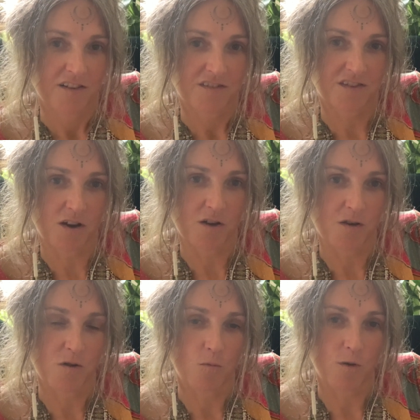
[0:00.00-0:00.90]

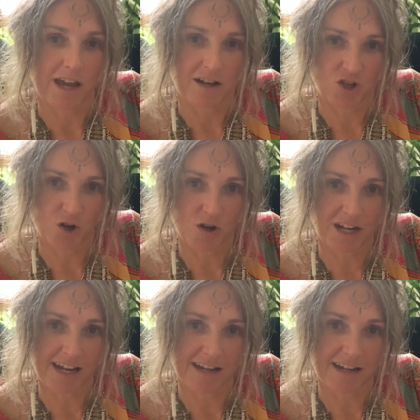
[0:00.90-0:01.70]
So we are tuning